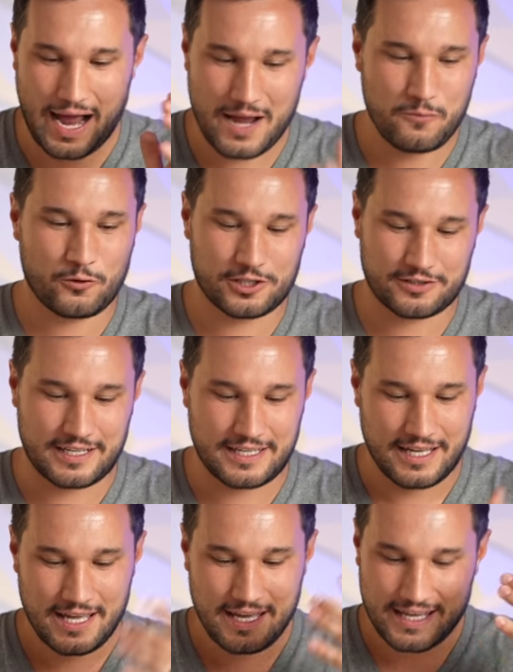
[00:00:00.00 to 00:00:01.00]
I'm
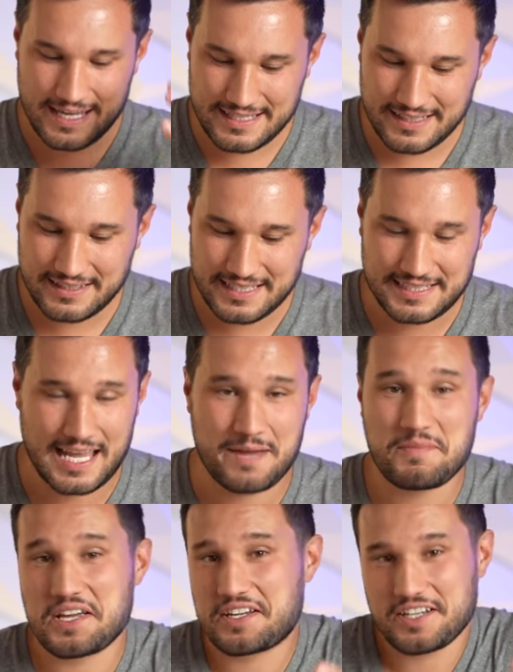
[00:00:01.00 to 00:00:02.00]
wondering, is it the
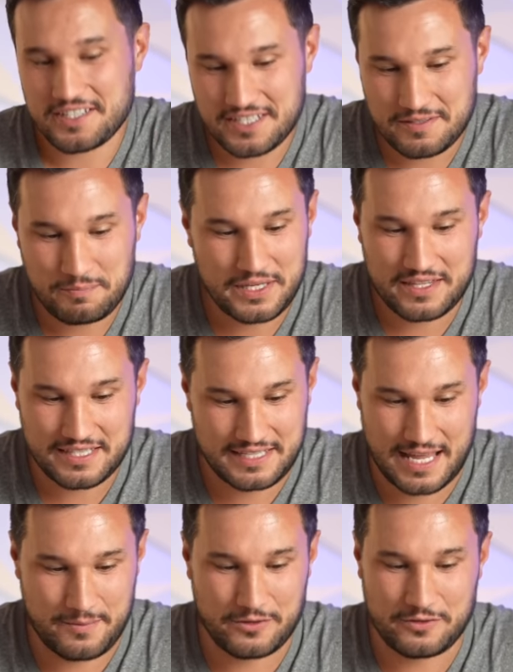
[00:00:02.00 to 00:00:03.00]
same? It could be the same. It